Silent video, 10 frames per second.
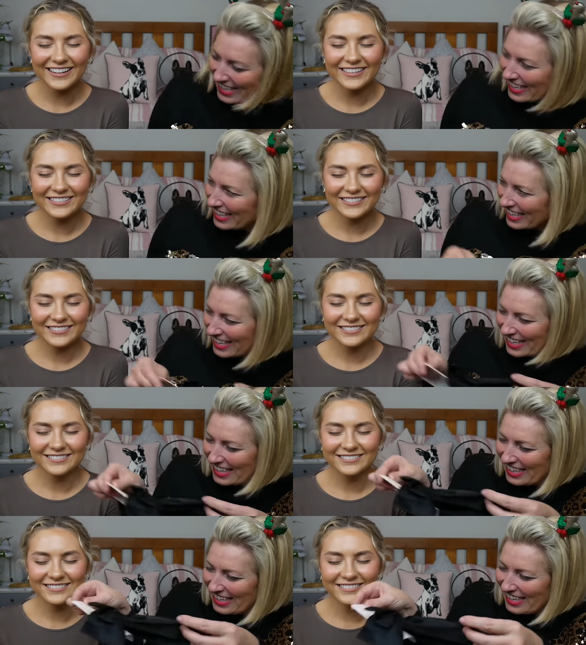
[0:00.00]

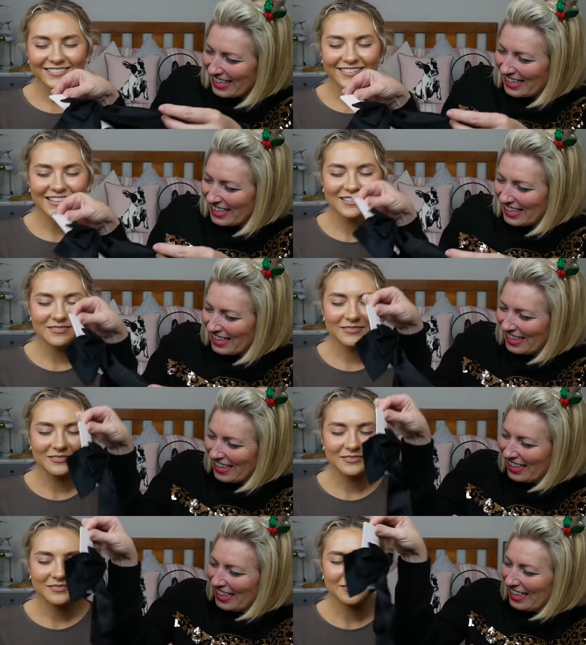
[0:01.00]

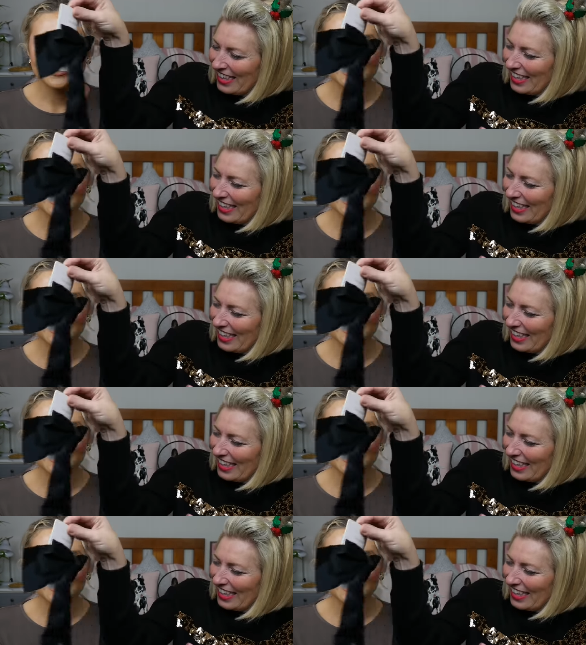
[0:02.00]
[no speech]